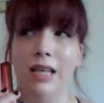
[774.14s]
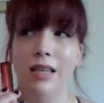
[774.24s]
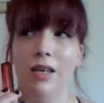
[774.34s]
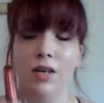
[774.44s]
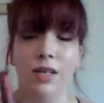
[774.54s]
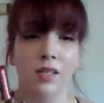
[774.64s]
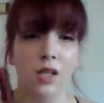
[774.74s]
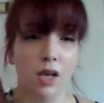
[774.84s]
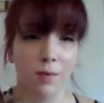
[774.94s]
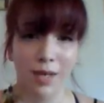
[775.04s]
there is a
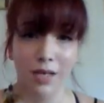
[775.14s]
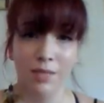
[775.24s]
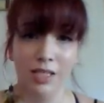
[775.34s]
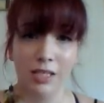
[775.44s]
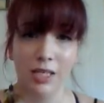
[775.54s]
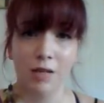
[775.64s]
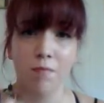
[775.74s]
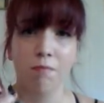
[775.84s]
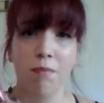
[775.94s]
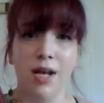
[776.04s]
lot of pigment in
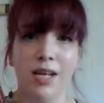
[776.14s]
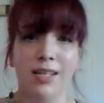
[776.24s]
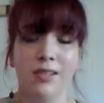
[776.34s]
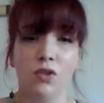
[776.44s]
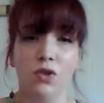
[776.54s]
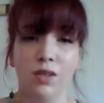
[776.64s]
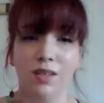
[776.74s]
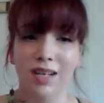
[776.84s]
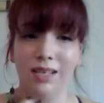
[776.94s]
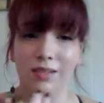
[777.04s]
it, but it's
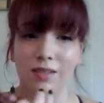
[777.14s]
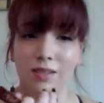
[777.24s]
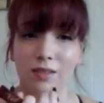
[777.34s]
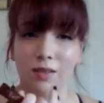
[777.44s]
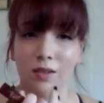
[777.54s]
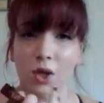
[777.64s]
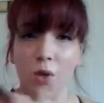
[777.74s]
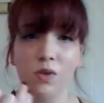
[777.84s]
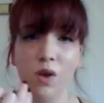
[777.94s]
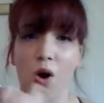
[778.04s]

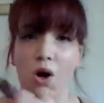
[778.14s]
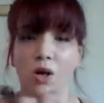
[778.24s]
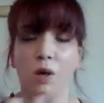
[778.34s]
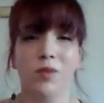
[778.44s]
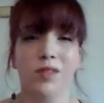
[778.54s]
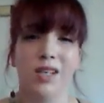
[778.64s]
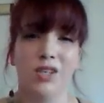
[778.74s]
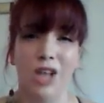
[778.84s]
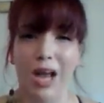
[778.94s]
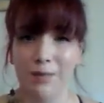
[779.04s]
goes on almost like a
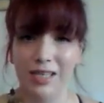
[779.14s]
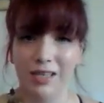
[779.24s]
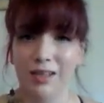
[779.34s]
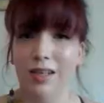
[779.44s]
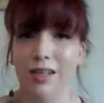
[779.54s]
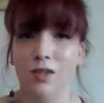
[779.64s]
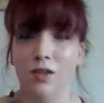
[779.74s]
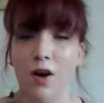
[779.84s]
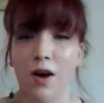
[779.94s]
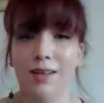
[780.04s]
chapstick. Like, it's
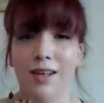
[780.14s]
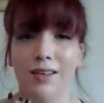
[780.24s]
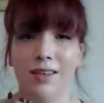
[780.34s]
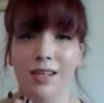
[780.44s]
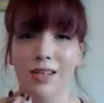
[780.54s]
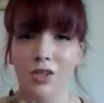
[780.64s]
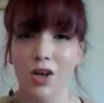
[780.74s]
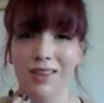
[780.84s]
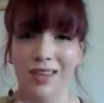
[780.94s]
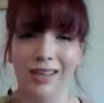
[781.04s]

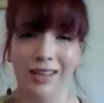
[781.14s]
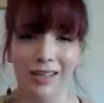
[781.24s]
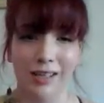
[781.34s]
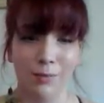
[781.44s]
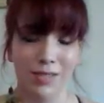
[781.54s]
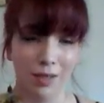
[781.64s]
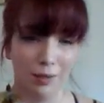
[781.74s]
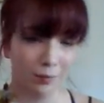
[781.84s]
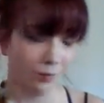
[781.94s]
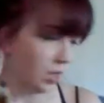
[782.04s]
not thick like a
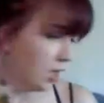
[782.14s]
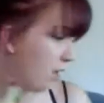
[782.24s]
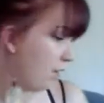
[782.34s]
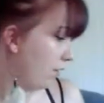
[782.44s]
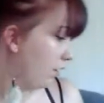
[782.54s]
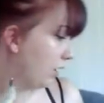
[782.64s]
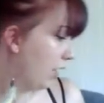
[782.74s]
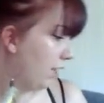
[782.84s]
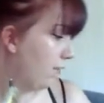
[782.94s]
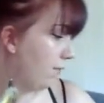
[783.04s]
lipstick.
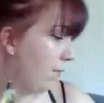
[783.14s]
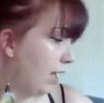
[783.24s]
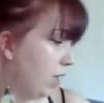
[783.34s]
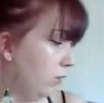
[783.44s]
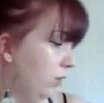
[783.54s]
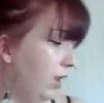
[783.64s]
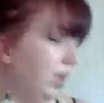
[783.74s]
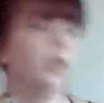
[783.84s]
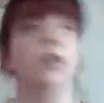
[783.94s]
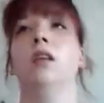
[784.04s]
Kind of my only